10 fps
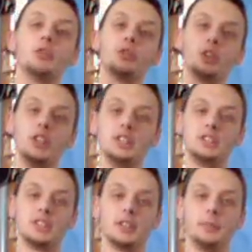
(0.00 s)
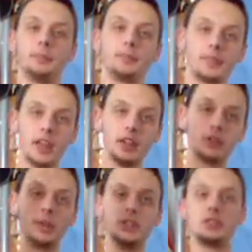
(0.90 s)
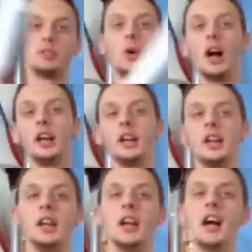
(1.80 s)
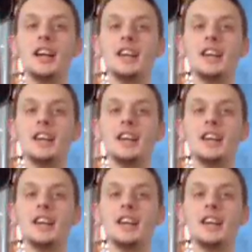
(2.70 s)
reason. The reason why, it